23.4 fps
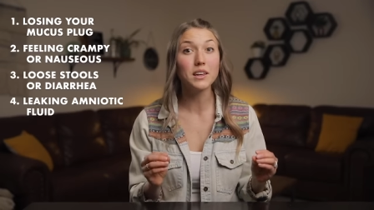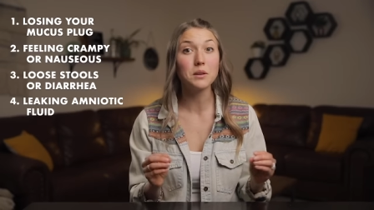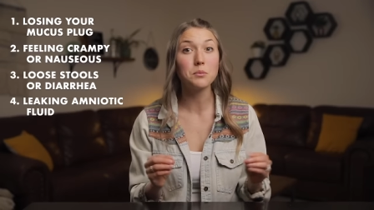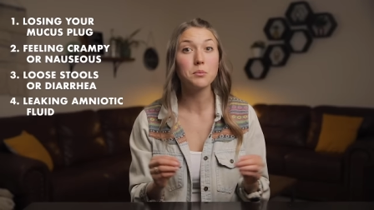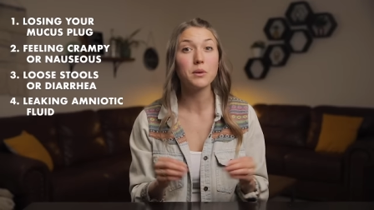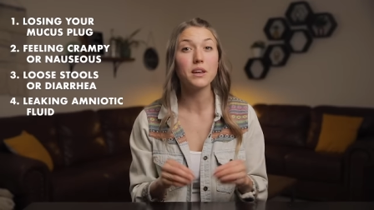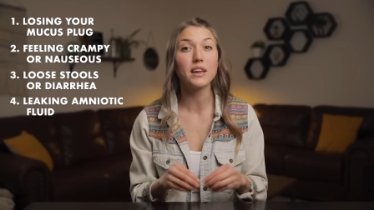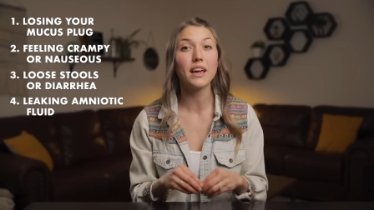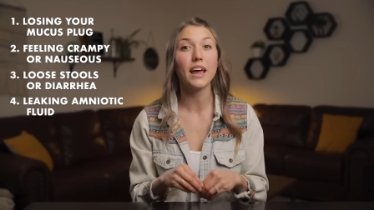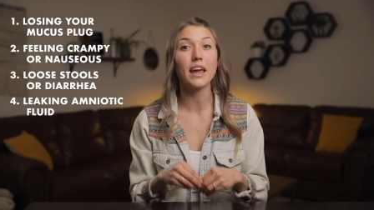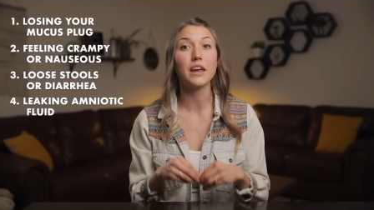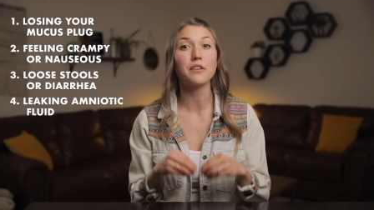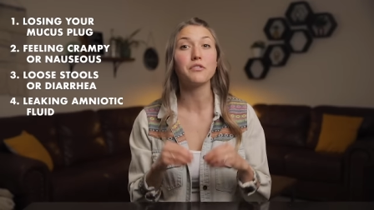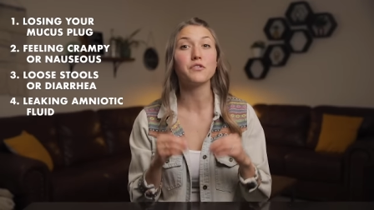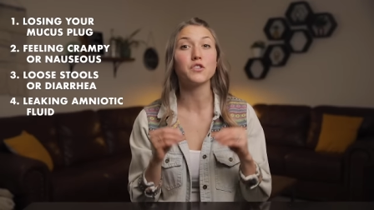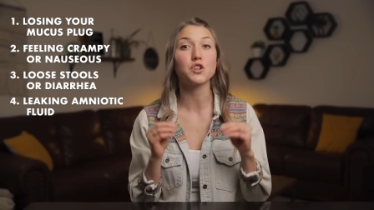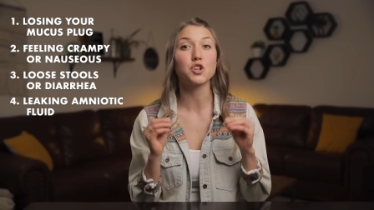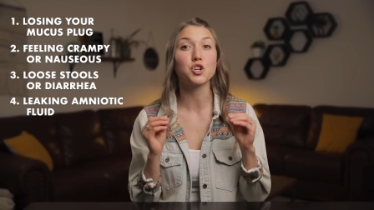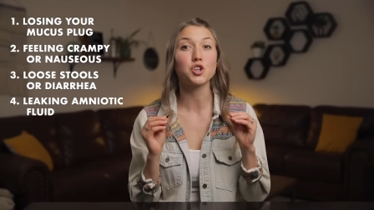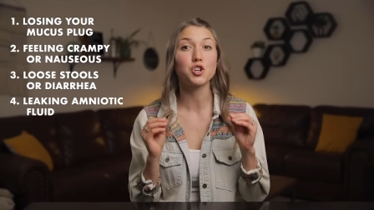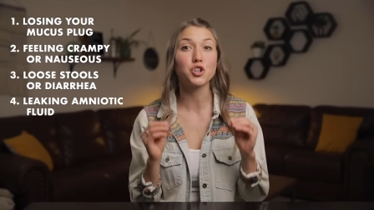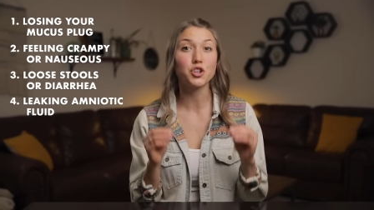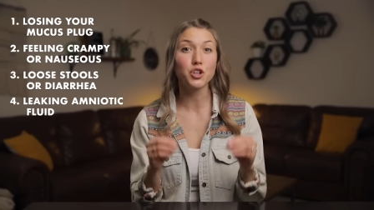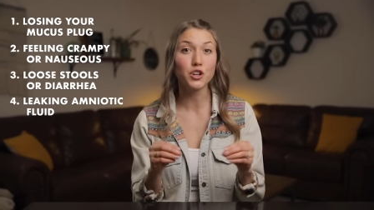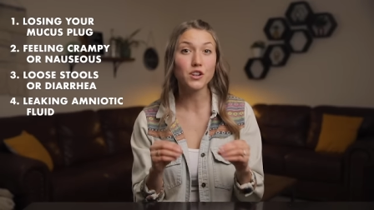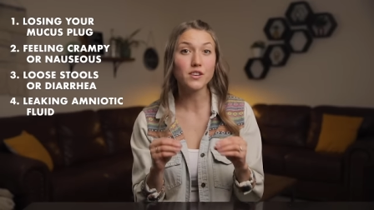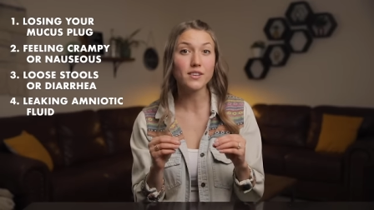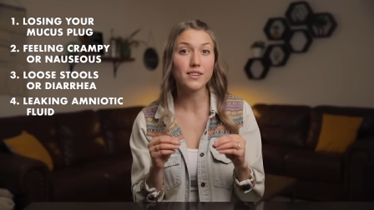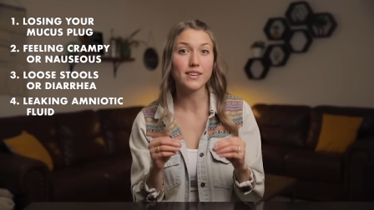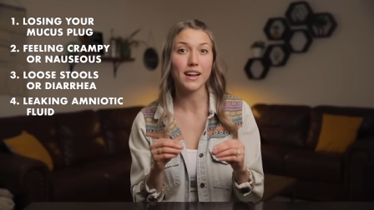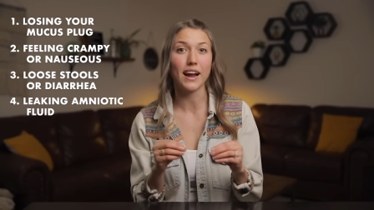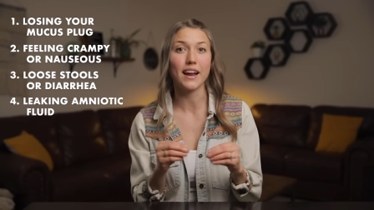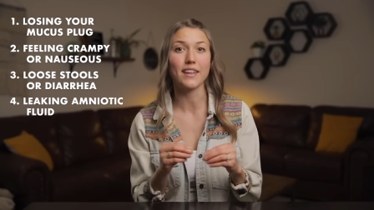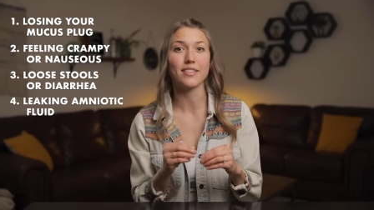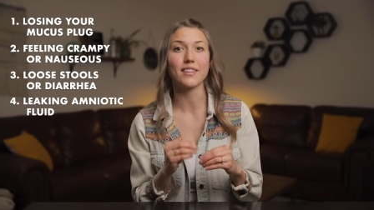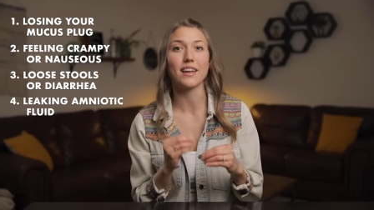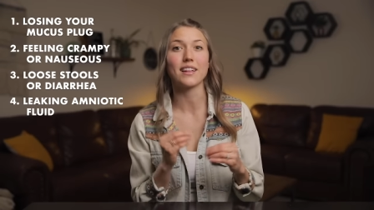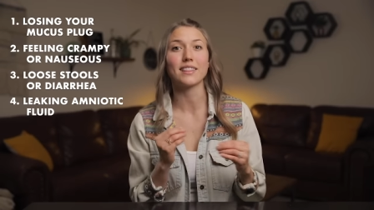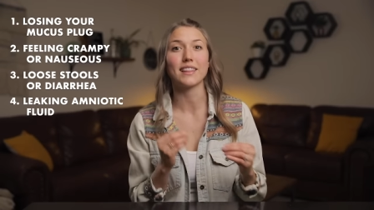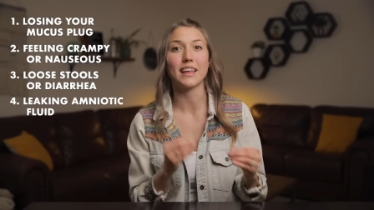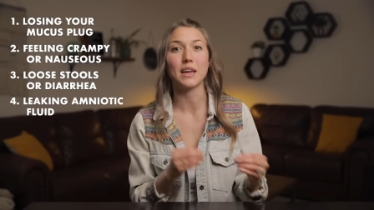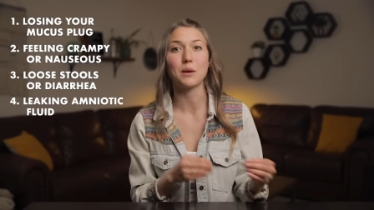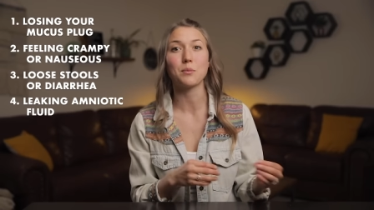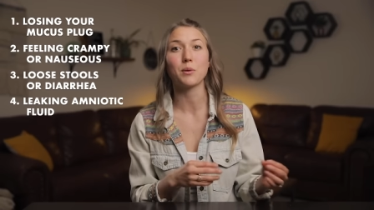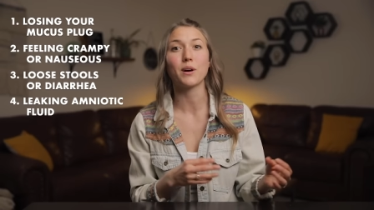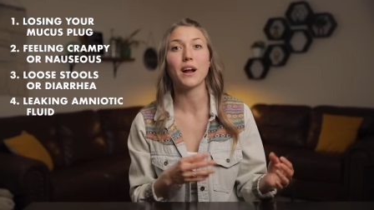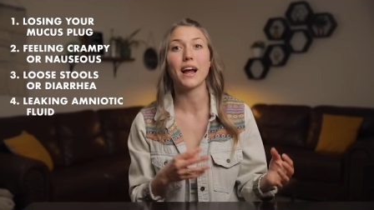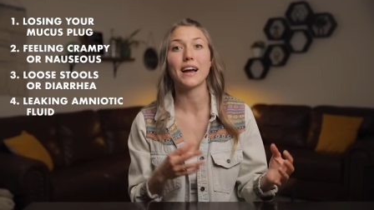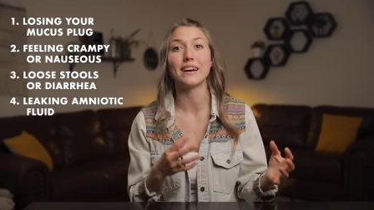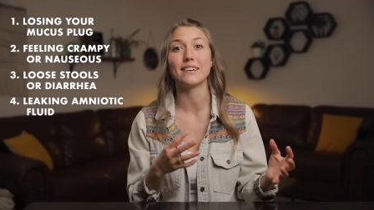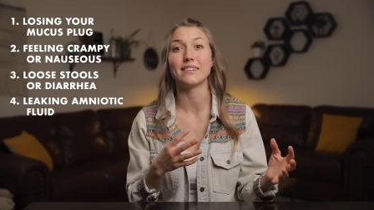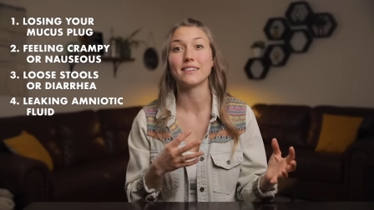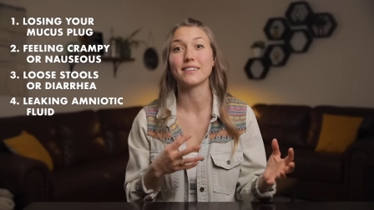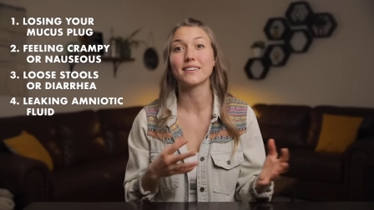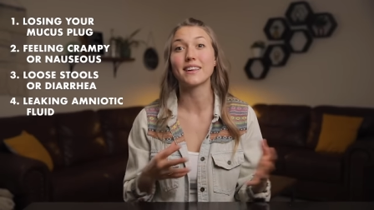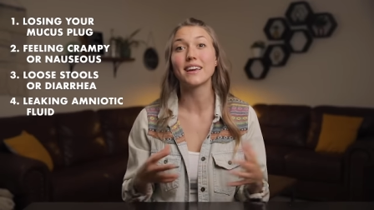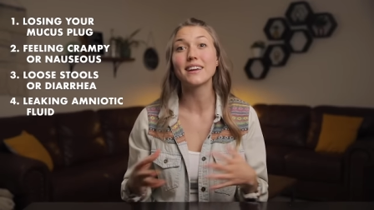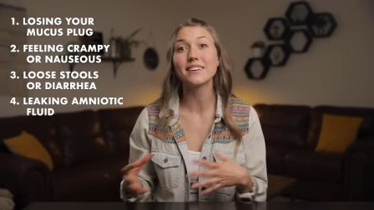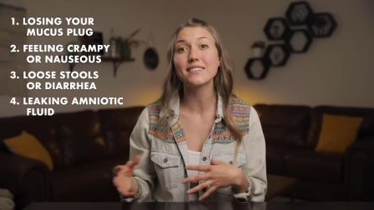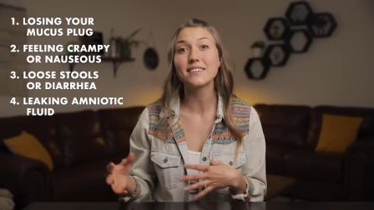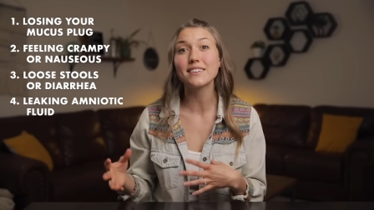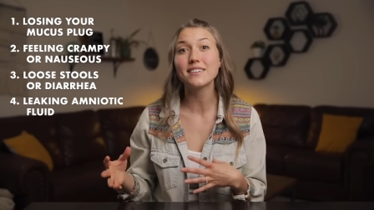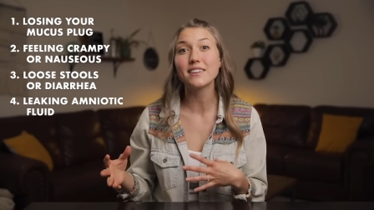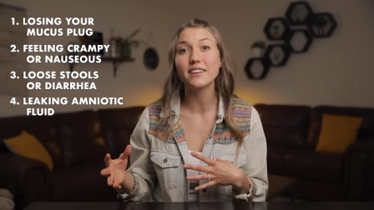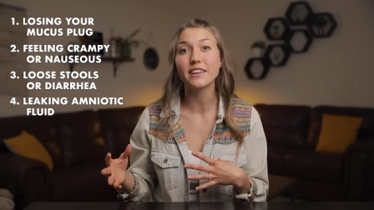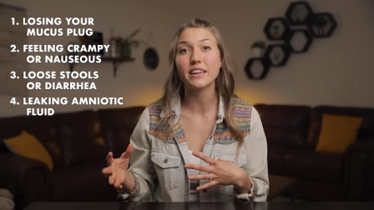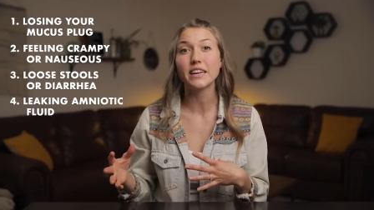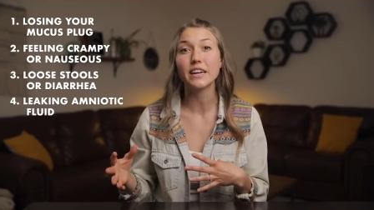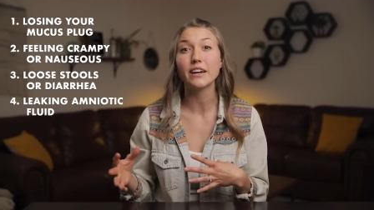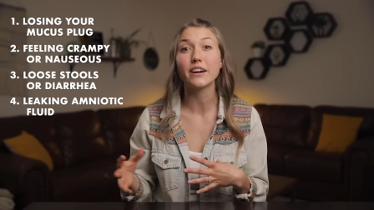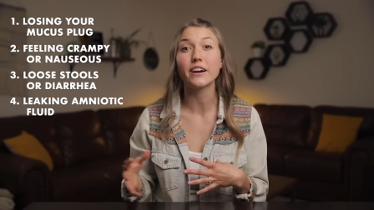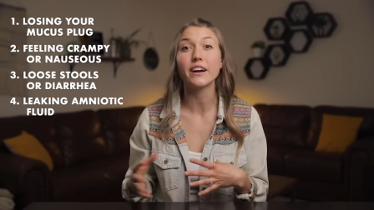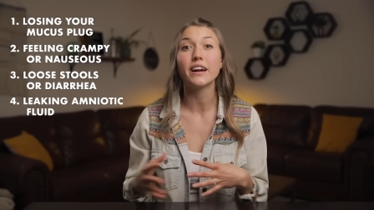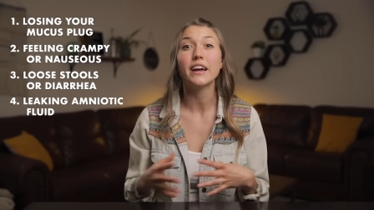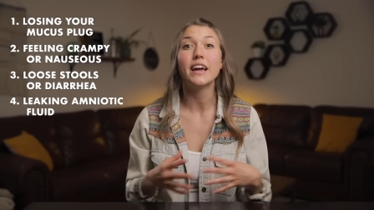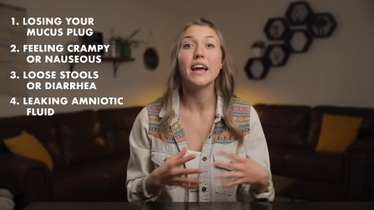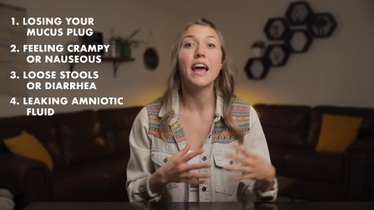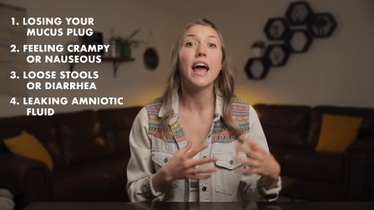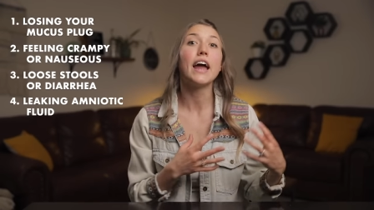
can be a for sure sign that labor has kicked into gear